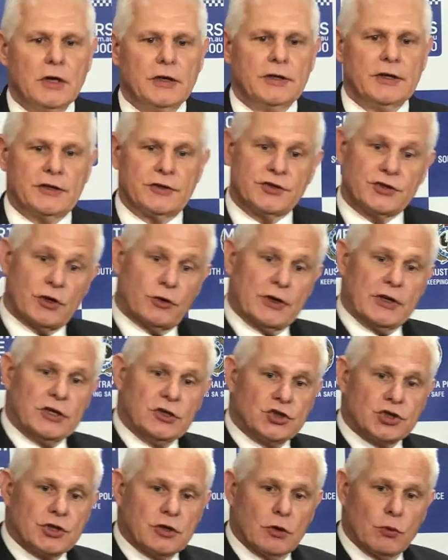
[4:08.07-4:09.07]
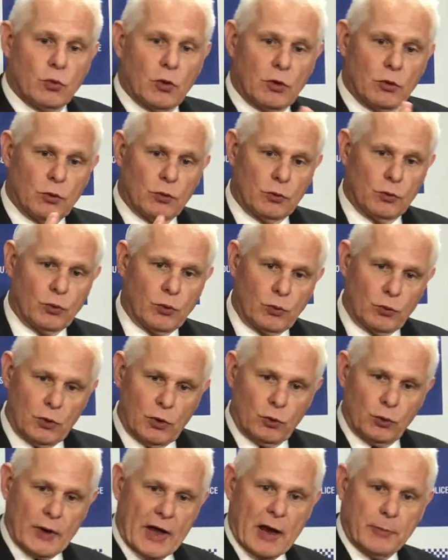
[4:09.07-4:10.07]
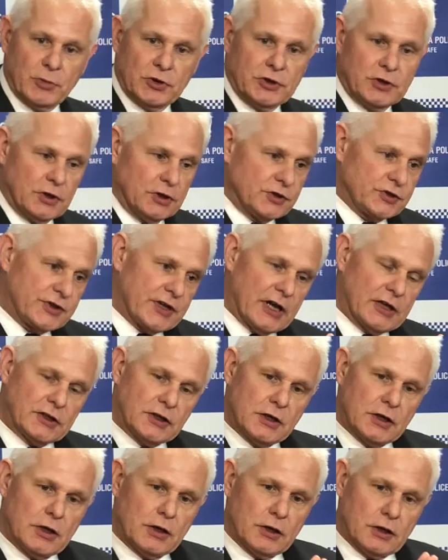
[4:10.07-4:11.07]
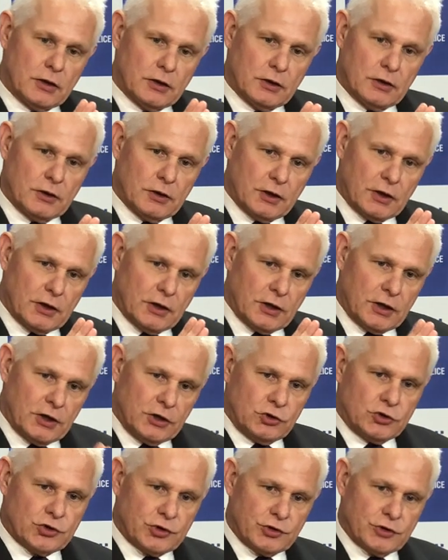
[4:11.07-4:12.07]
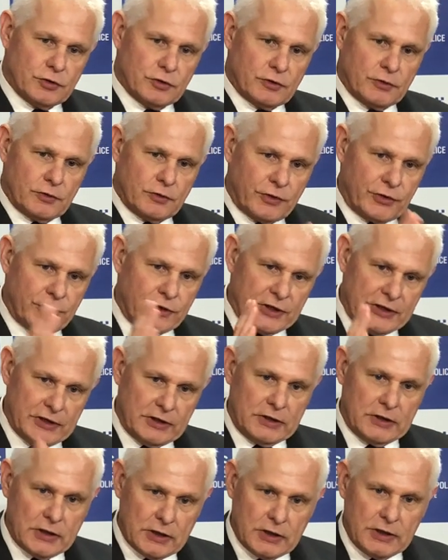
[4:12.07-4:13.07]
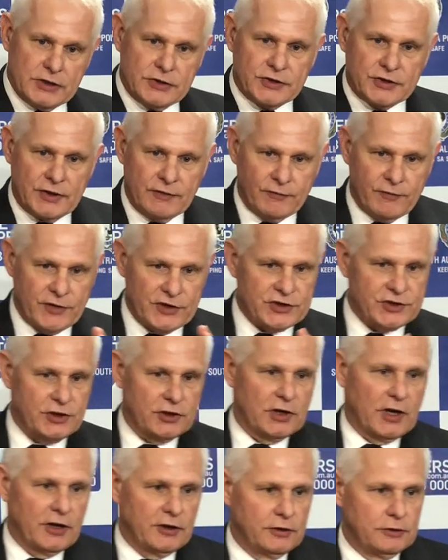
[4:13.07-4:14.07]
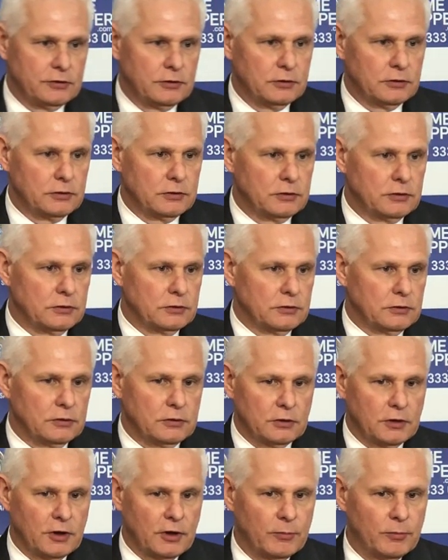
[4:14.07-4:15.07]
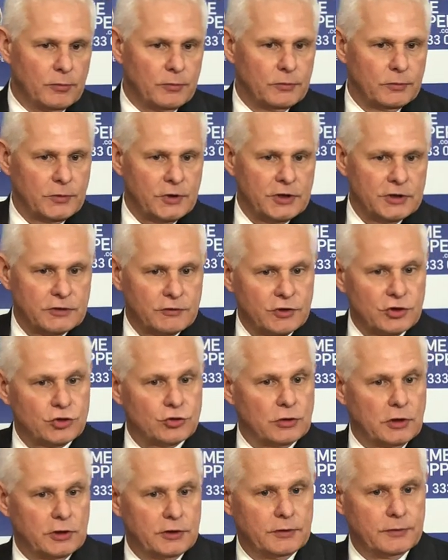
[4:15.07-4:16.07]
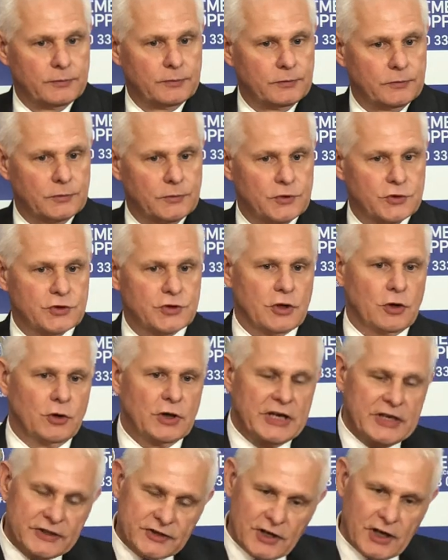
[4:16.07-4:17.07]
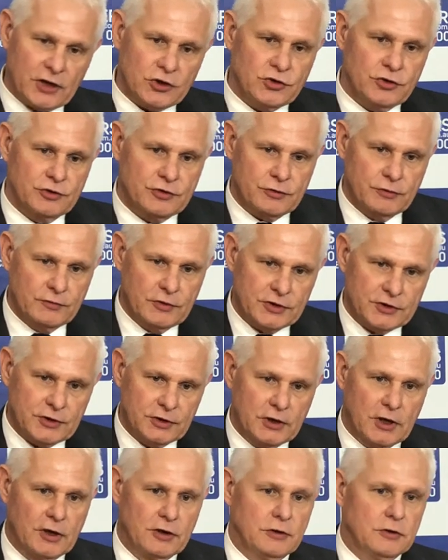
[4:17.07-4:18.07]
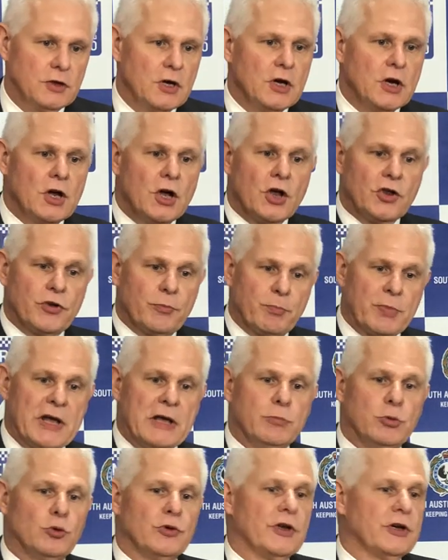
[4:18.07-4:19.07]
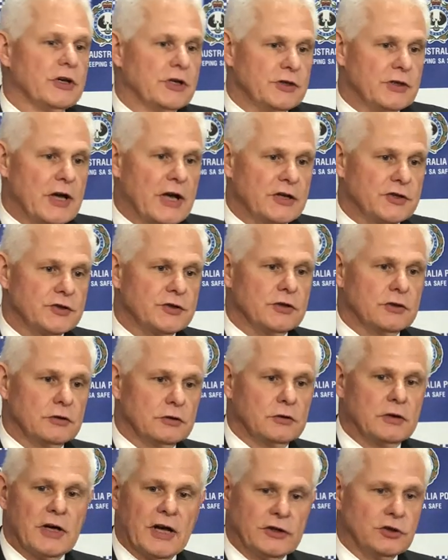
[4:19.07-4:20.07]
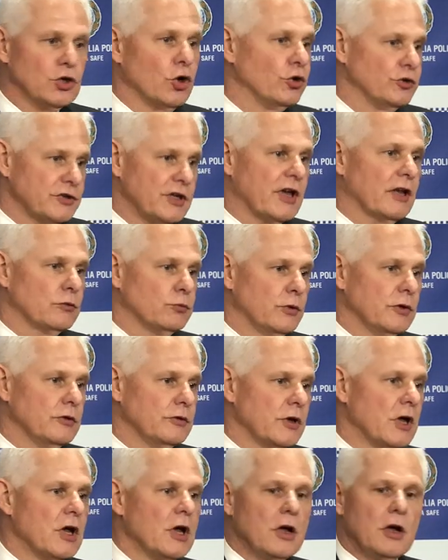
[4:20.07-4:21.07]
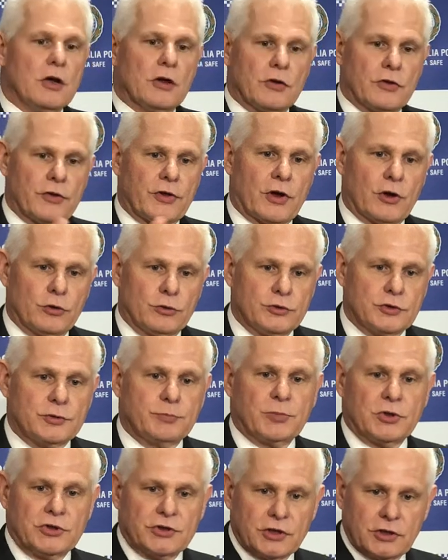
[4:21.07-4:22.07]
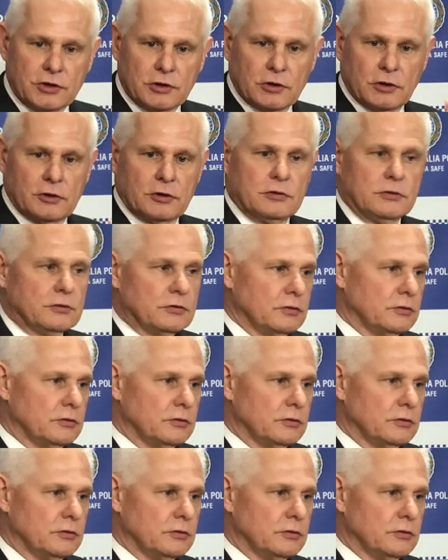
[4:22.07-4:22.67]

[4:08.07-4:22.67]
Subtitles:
Yes, so what will happen is that each thing is investigated individually. So his actions are investigated. The people that he has had contact with, those particular